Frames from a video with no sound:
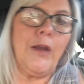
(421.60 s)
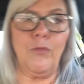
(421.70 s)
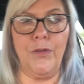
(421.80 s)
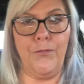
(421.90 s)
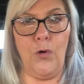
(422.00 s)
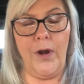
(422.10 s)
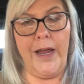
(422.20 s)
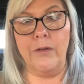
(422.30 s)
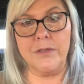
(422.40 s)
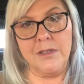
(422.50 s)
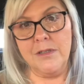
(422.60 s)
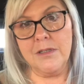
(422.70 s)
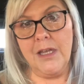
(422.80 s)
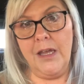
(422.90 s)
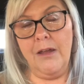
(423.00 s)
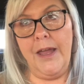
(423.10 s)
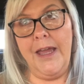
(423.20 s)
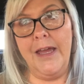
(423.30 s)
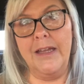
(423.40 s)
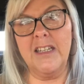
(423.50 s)
with 4 ounces,
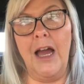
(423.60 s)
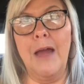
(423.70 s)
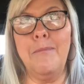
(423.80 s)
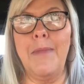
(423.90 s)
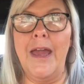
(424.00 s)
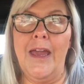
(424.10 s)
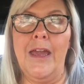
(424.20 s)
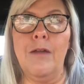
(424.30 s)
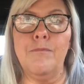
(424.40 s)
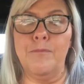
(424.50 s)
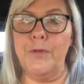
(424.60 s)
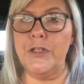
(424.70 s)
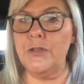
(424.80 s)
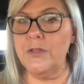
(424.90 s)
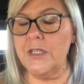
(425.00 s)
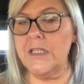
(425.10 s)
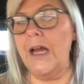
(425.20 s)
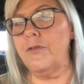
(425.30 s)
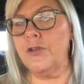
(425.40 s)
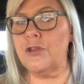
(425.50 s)
and I may reduce it
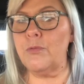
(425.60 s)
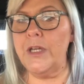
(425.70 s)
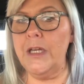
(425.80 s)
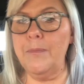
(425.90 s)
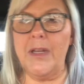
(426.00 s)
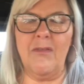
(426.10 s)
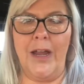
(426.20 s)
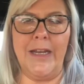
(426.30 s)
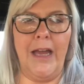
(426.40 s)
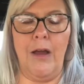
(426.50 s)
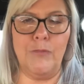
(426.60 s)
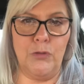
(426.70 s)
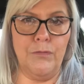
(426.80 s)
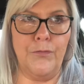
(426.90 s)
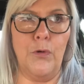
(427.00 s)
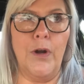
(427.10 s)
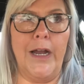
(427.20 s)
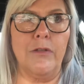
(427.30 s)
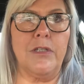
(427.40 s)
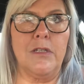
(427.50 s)
down to 3, but right now I'm doing 4
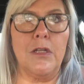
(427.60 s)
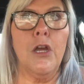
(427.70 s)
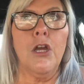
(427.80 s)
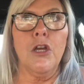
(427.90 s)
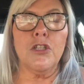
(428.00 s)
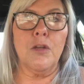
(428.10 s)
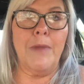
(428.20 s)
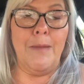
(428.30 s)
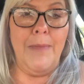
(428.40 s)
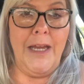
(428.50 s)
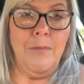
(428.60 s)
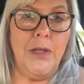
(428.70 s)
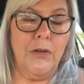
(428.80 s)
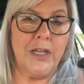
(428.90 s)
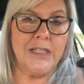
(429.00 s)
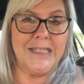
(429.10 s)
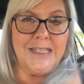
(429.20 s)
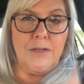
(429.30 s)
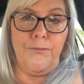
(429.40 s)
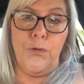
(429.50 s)
ounces. So my main meal
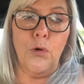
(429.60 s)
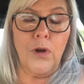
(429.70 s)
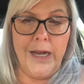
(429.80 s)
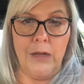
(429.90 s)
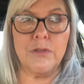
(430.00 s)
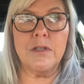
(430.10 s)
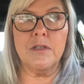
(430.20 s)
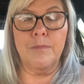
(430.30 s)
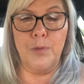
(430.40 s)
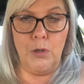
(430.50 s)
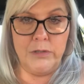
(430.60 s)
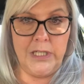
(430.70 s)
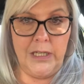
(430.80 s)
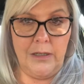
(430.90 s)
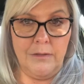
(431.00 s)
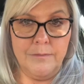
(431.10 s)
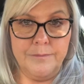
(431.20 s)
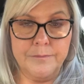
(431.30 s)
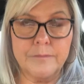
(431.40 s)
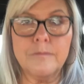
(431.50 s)
consists of 4 ounces of protein
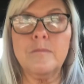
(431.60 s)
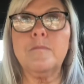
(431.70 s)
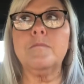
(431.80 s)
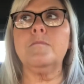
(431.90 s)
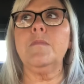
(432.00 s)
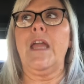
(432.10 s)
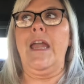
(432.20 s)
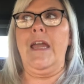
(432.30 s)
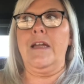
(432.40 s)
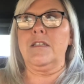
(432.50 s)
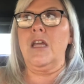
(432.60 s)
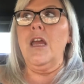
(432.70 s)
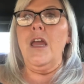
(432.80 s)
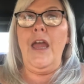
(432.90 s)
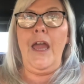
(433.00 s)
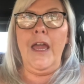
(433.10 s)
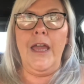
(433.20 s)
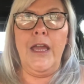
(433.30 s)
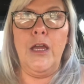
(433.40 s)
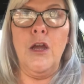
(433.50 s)
and
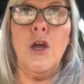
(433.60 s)
a